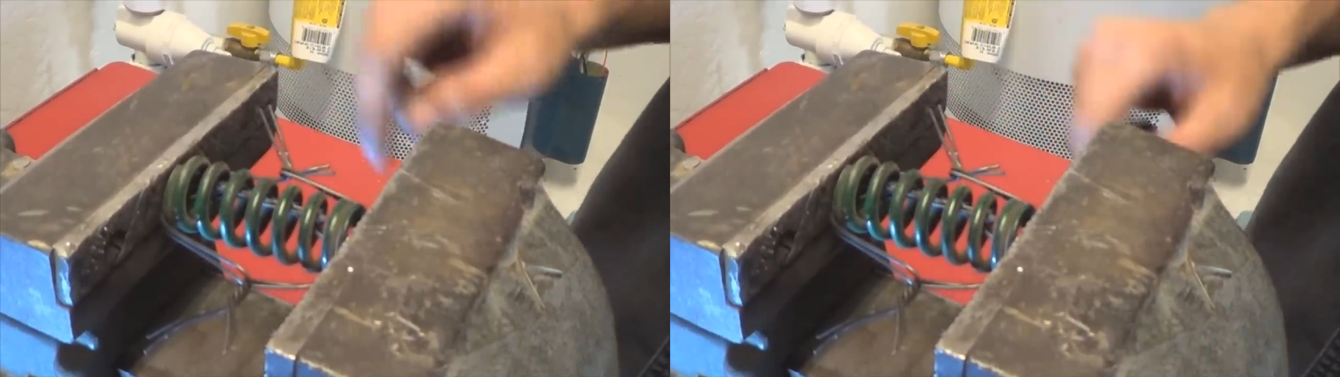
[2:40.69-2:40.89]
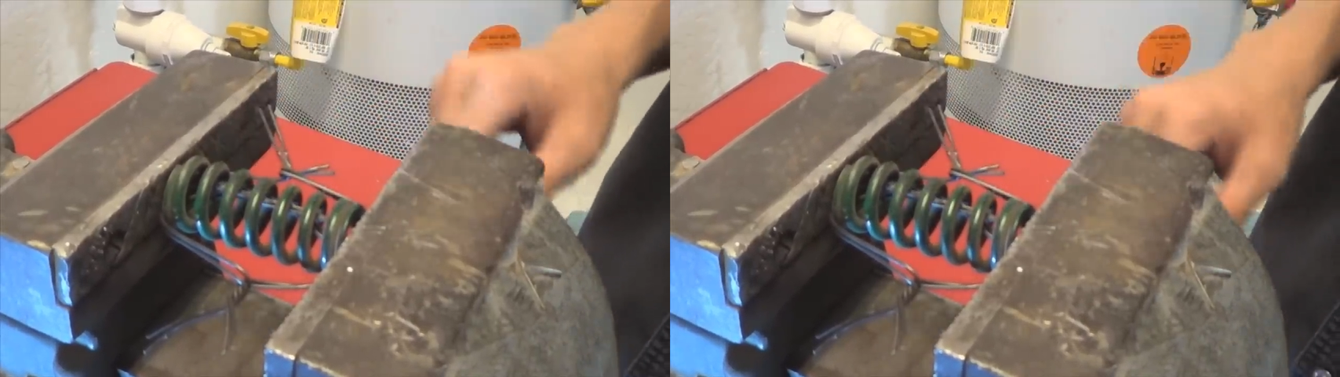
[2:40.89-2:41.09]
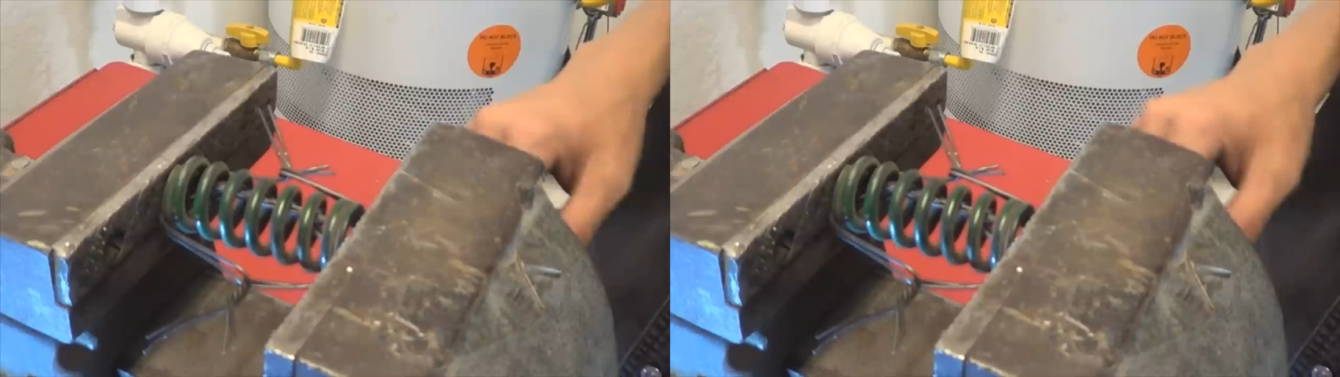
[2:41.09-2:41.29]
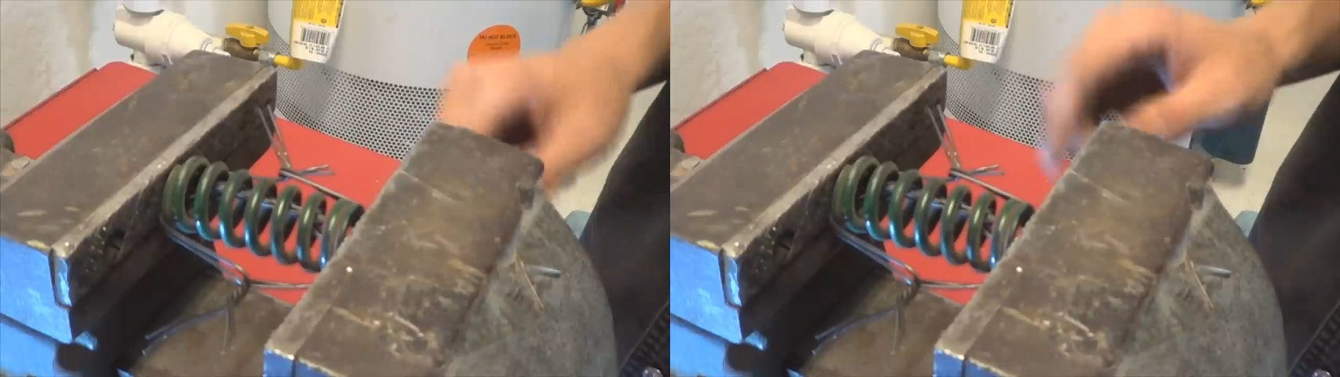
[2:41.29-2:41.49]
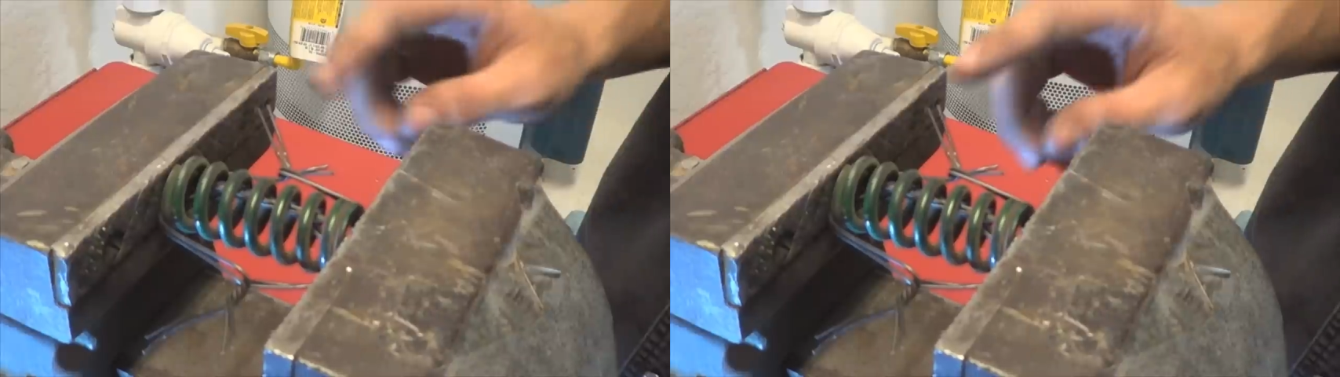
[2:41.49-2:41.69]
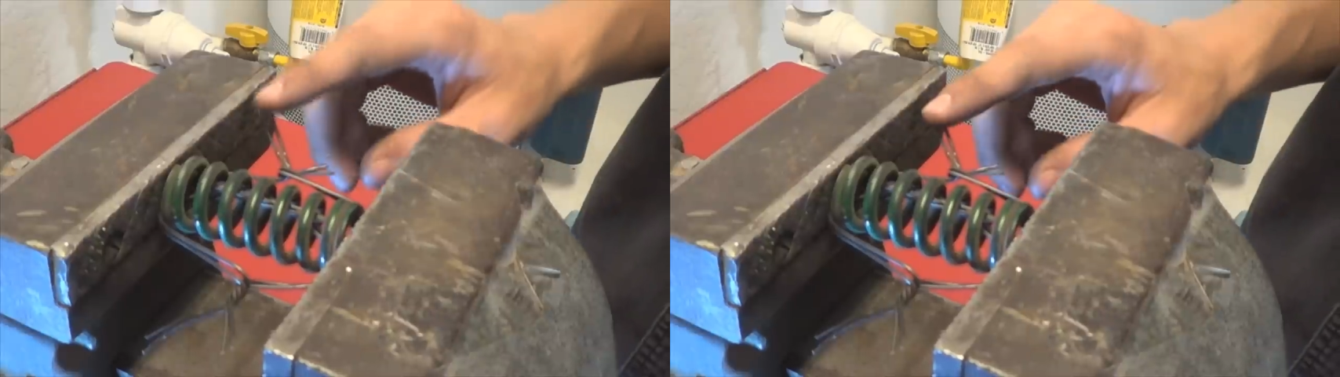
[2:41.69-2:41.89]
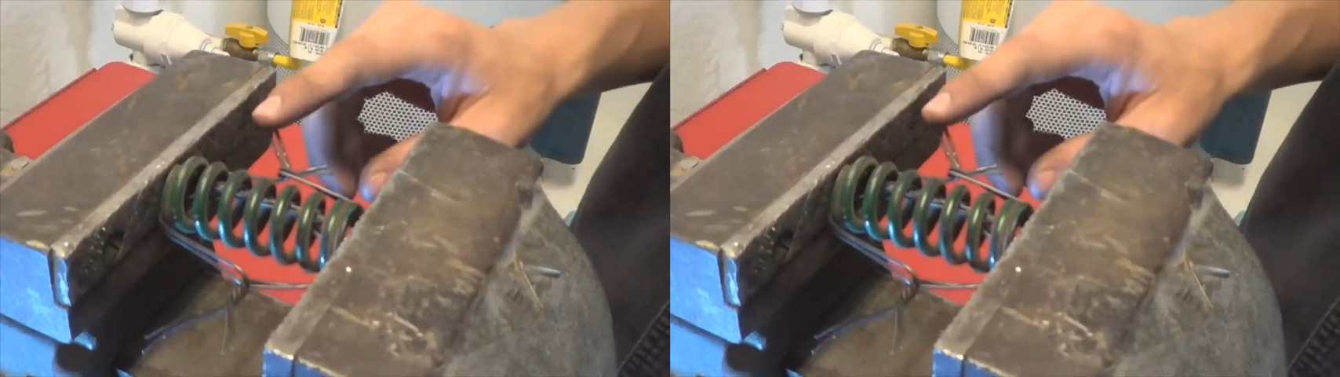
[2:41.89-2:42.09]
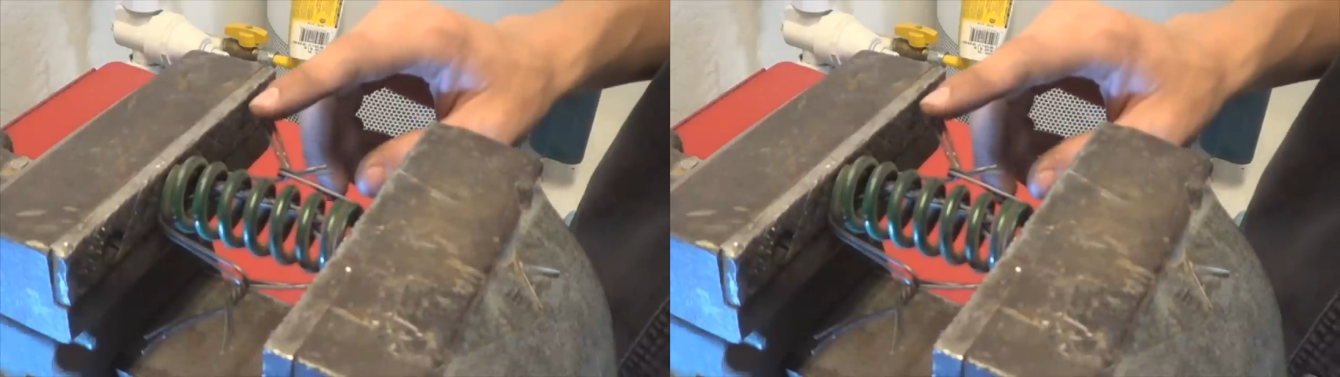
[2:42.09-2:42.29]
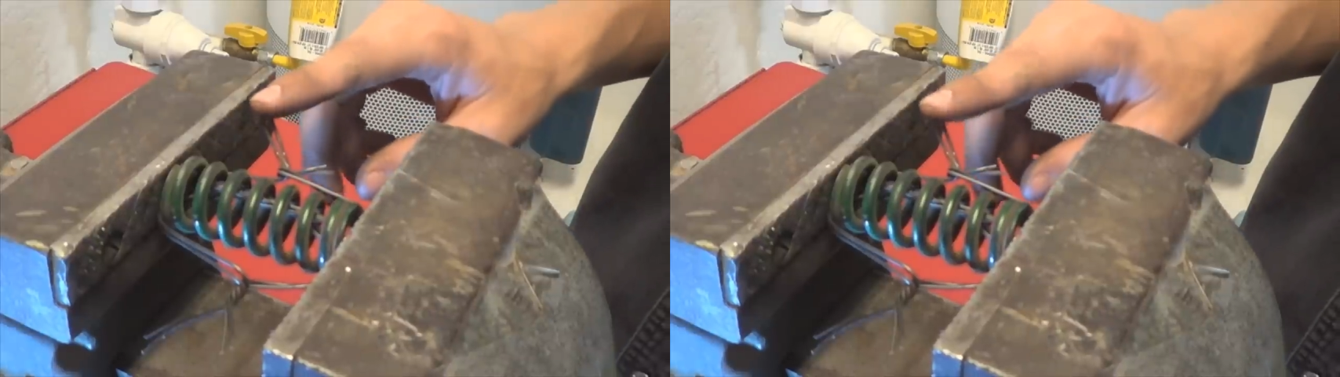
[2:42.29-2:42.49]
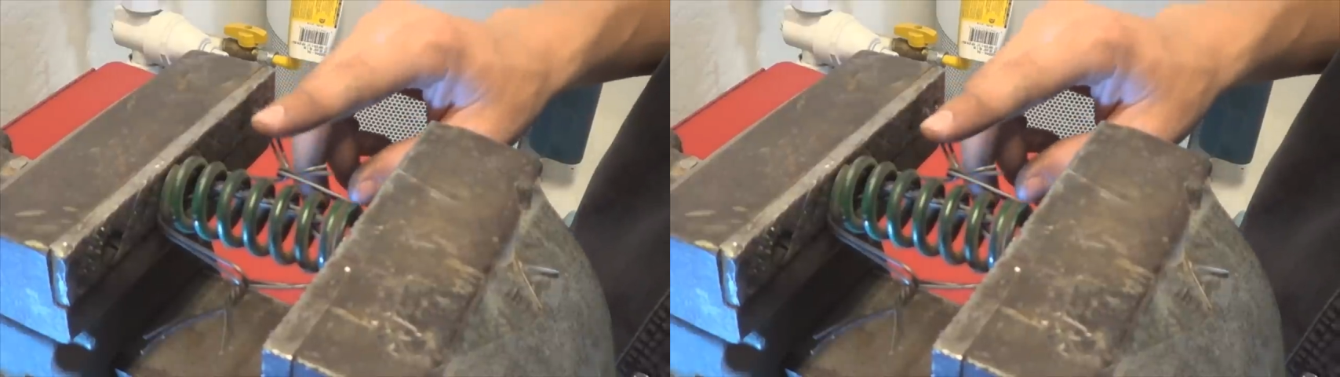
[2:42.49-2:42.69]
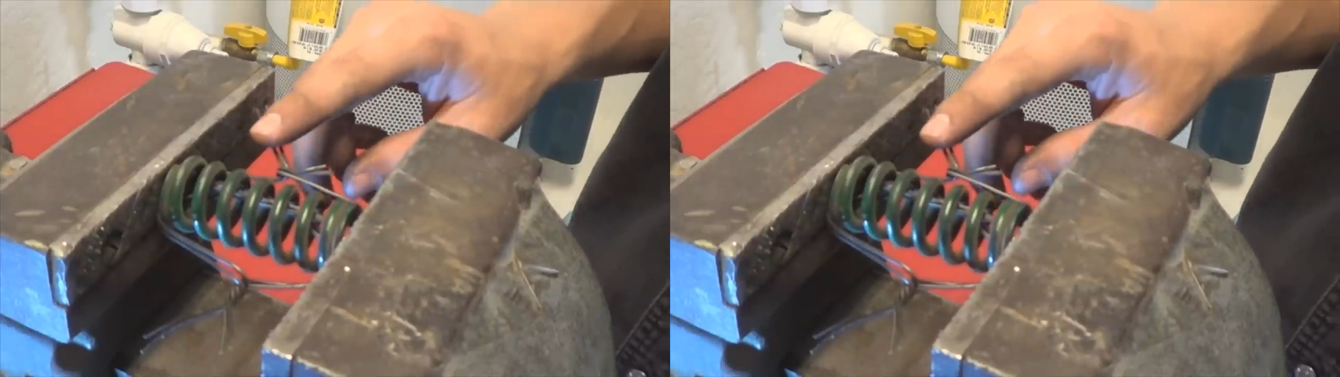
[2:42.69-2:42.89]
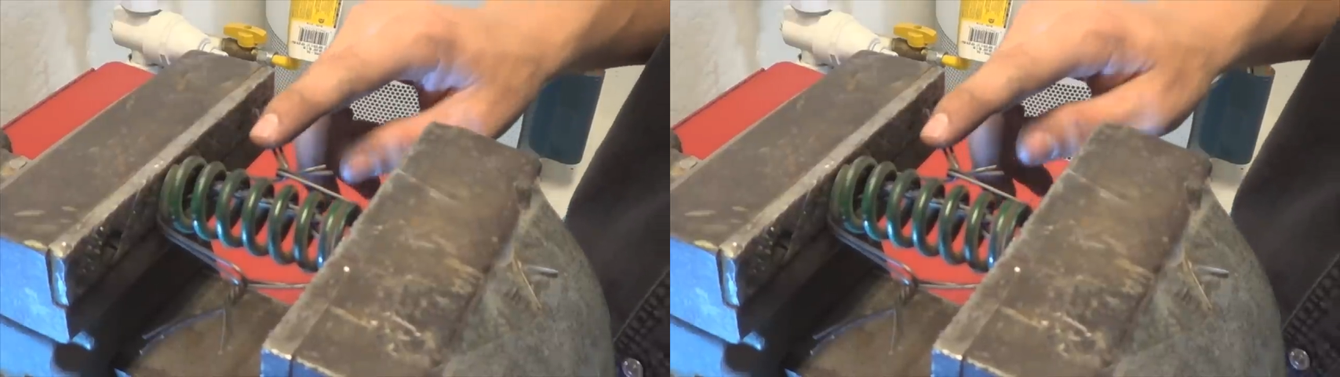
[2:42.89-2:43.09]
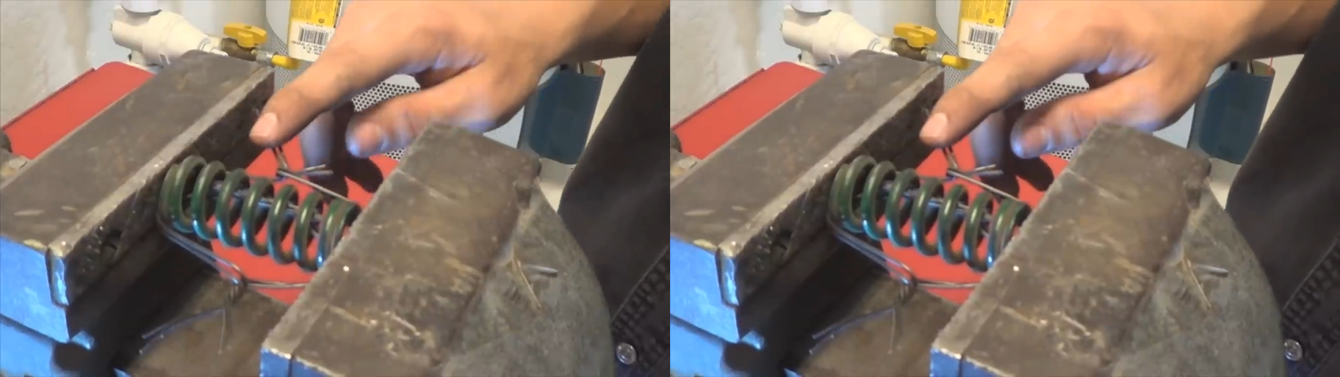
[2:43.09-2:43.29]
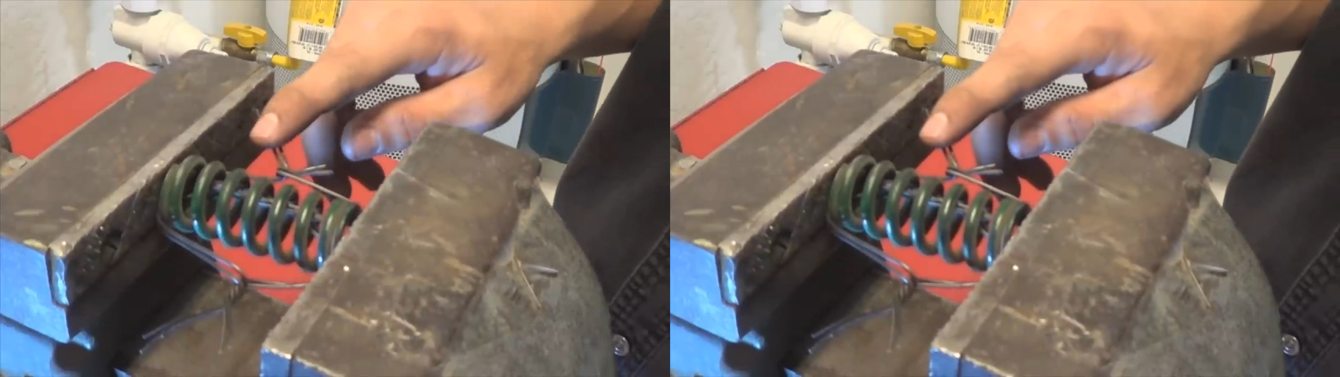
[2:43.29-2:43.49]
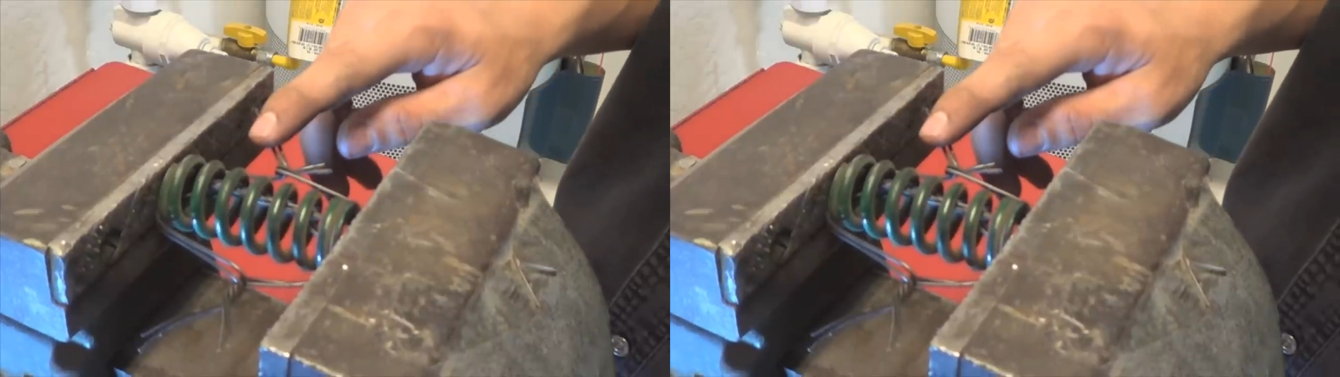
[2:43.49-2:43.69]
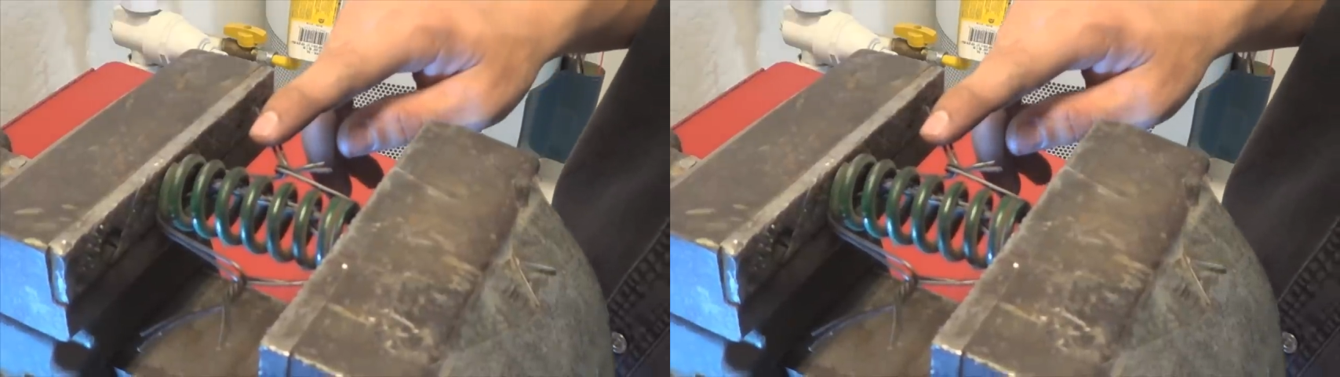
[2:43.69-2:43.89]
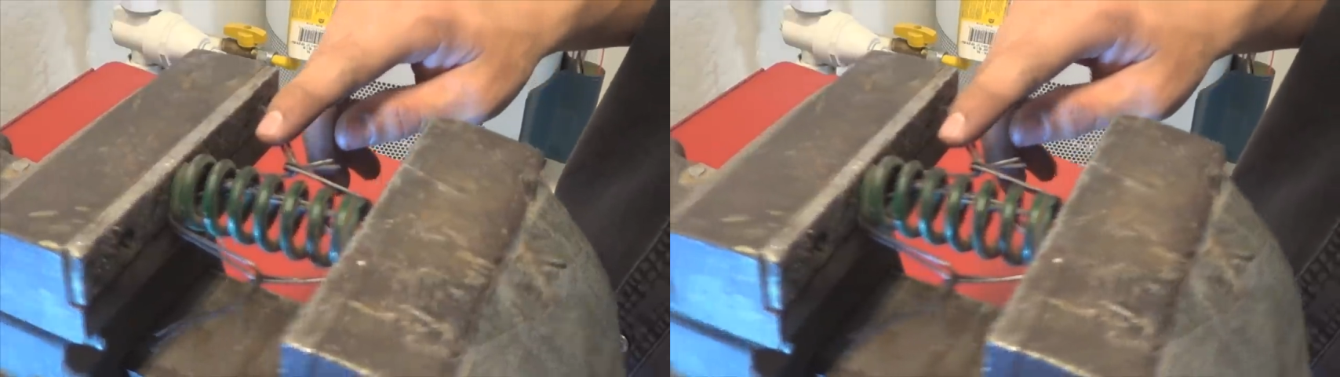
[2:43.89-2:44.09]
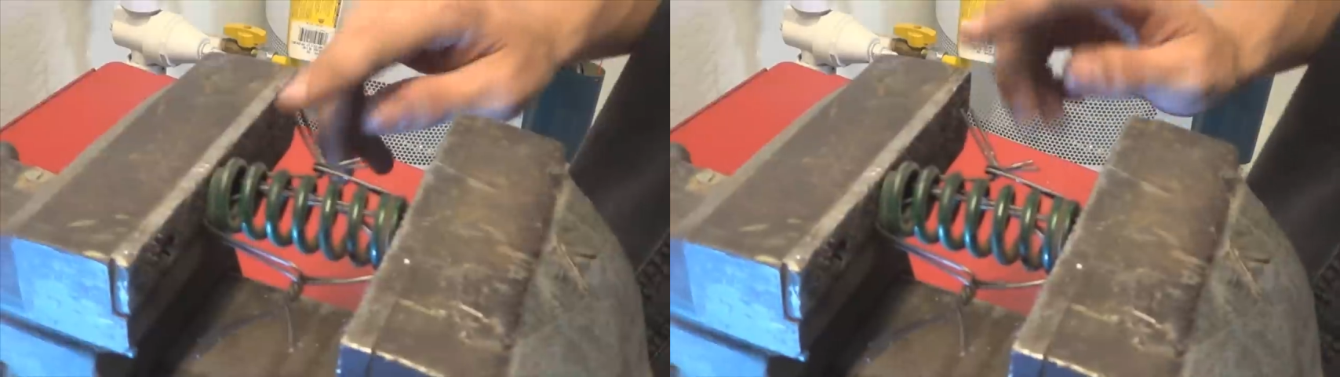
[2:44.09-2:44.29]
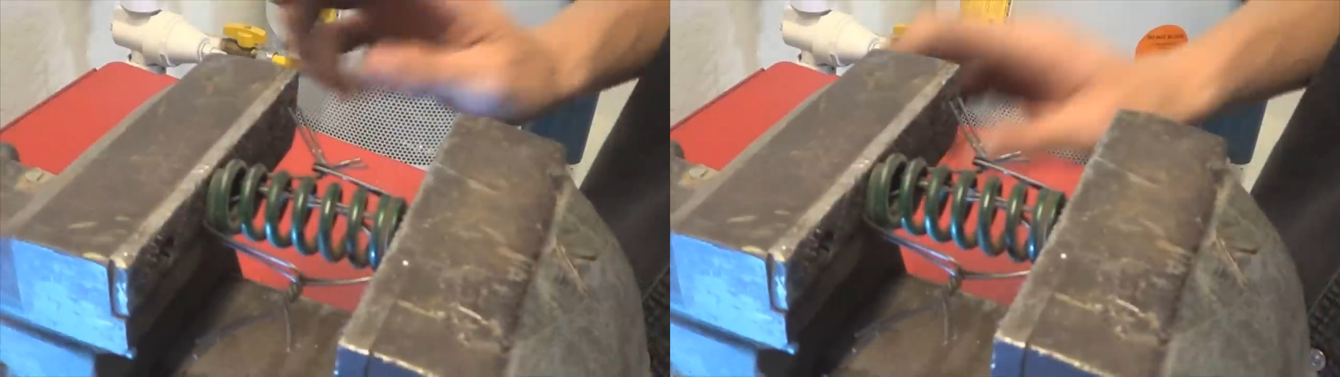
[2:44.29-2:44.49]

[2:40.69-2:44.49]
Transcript: Nobody's mouth can be seen.